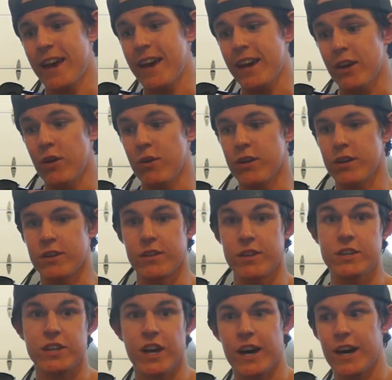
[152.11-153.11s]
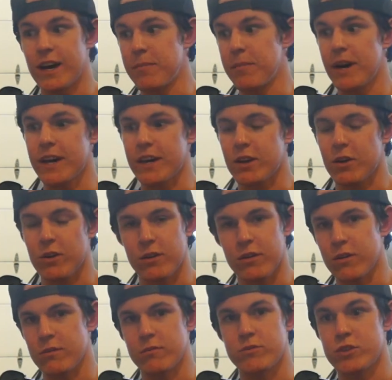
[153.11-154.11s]
hey, go to this guy, Mike
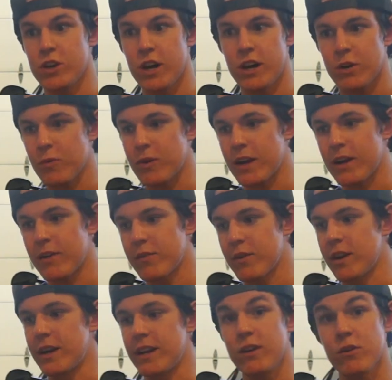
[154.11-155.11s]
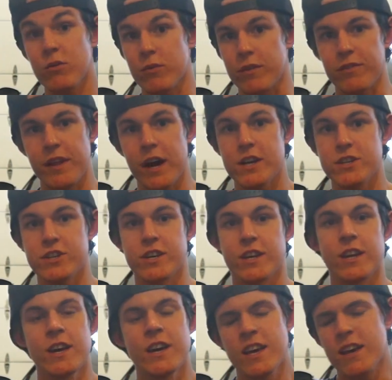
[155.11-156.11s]
or John or whatever, and he'll reflash
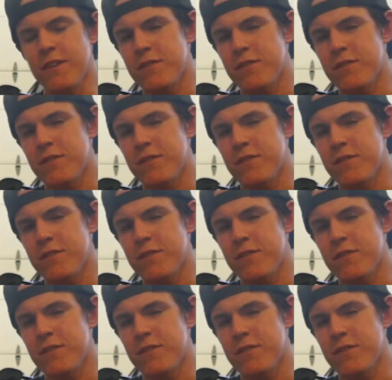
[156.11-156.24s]
it.